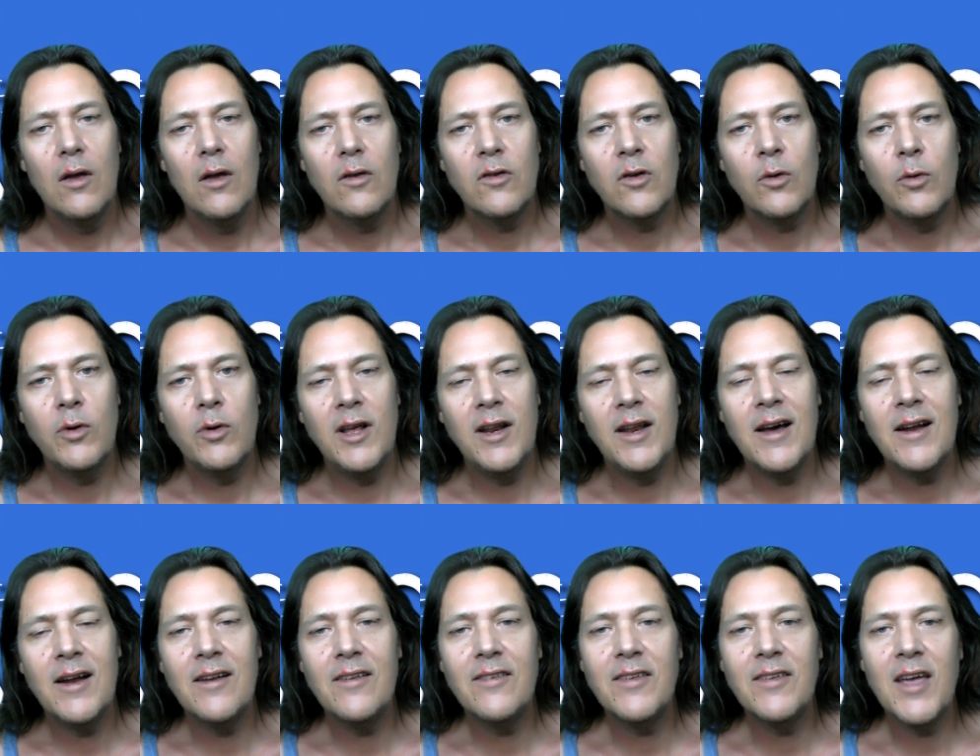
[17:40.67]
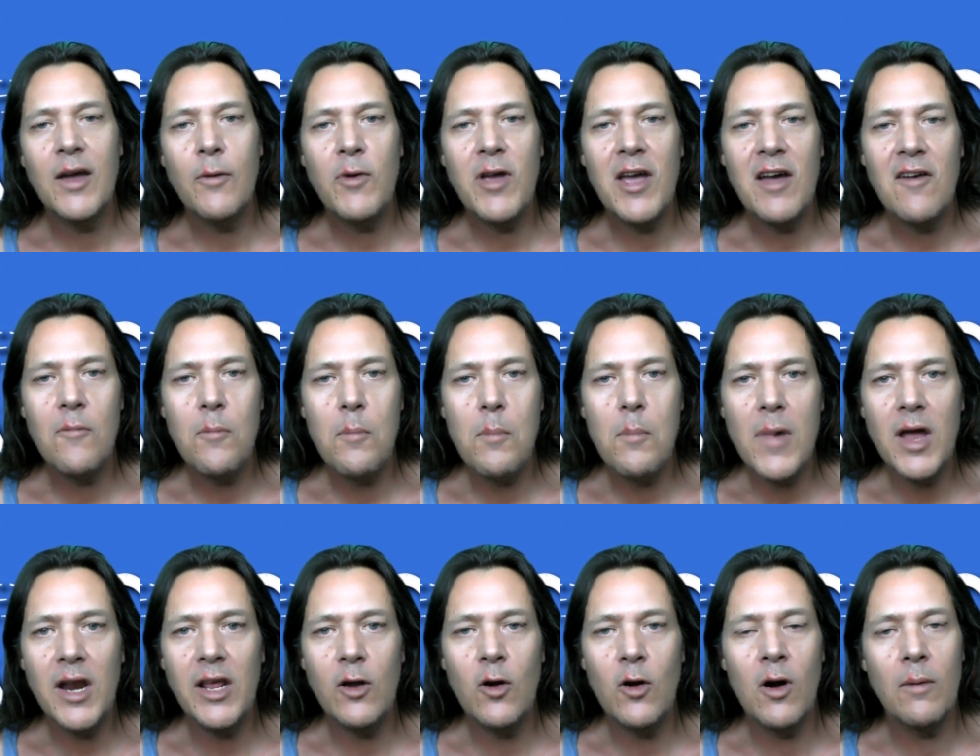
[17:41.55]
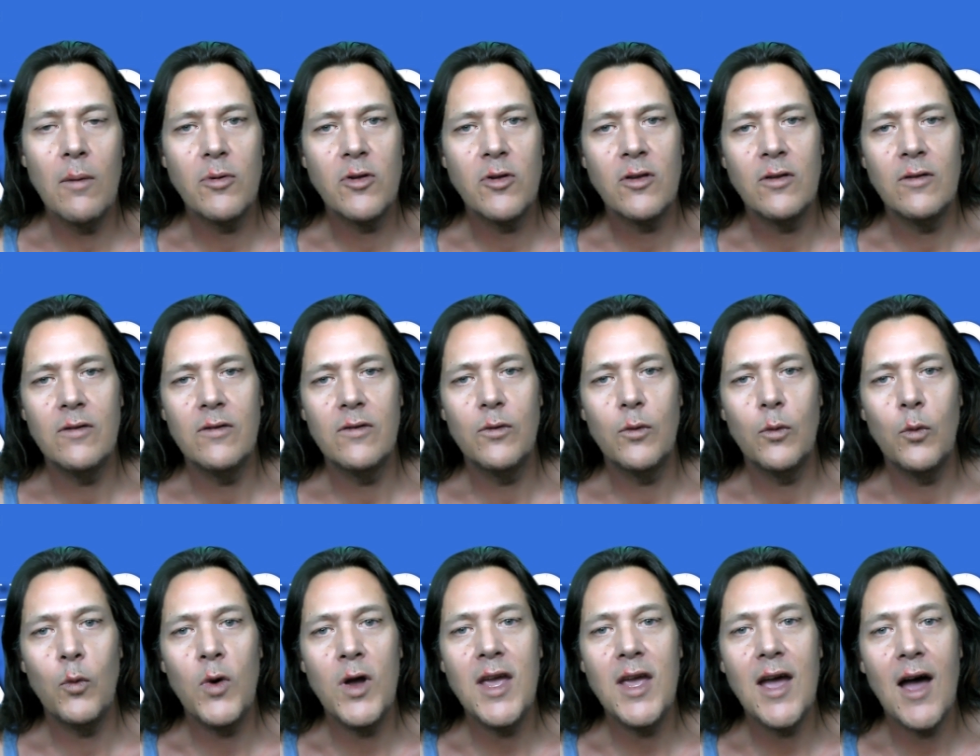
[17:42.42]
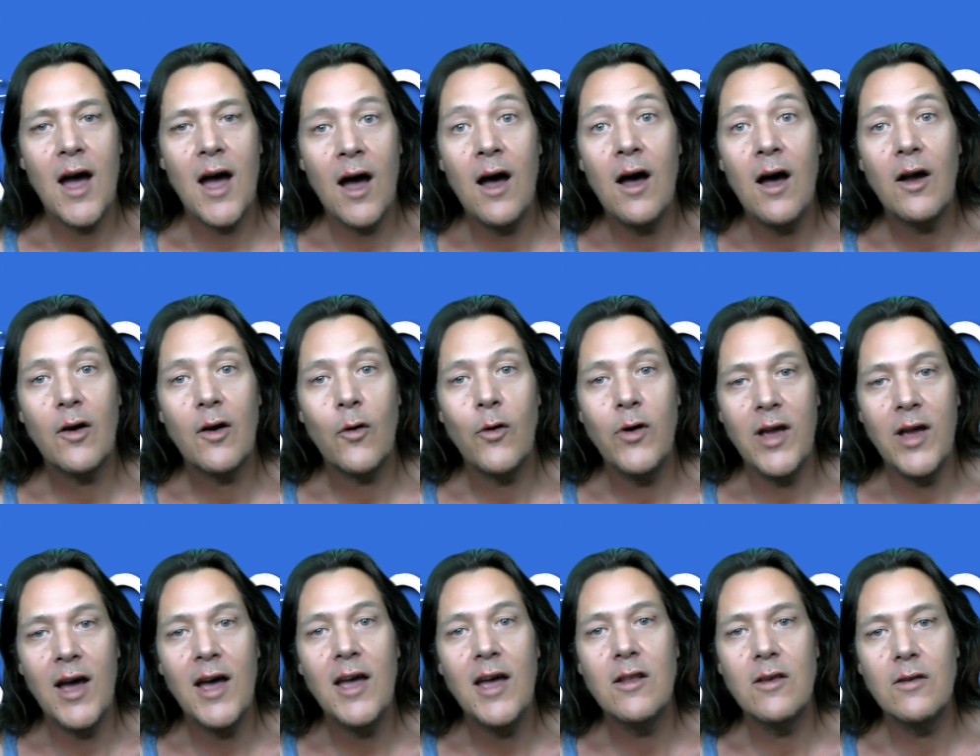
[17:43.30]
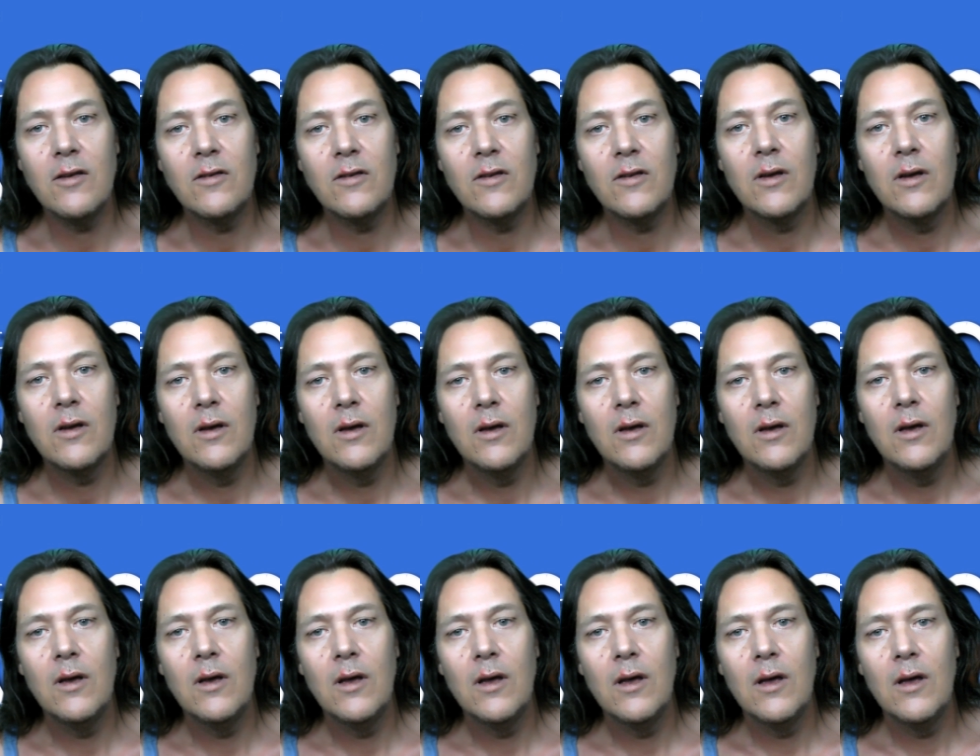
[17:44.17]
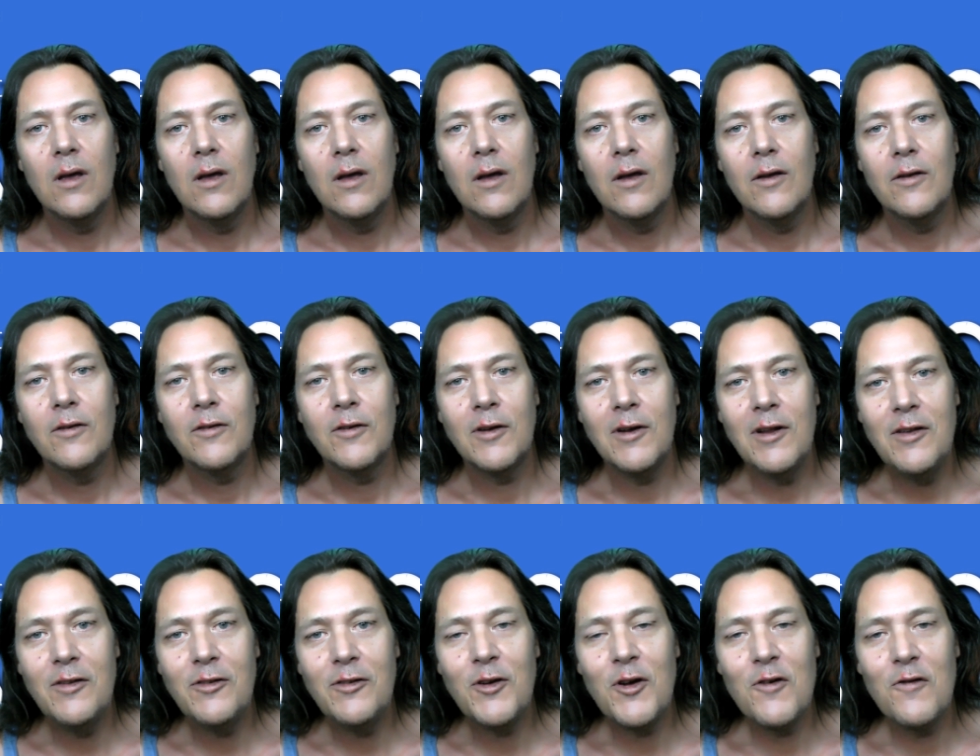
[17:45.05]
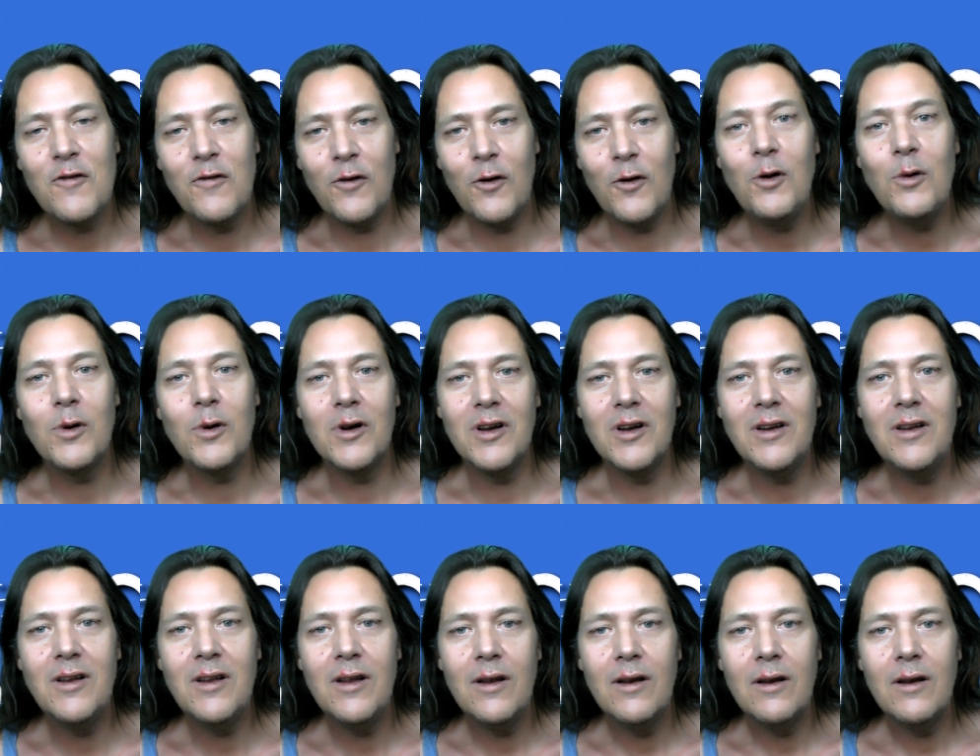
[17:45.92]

So we need to understand we have many options. We are creators. So let's go forward.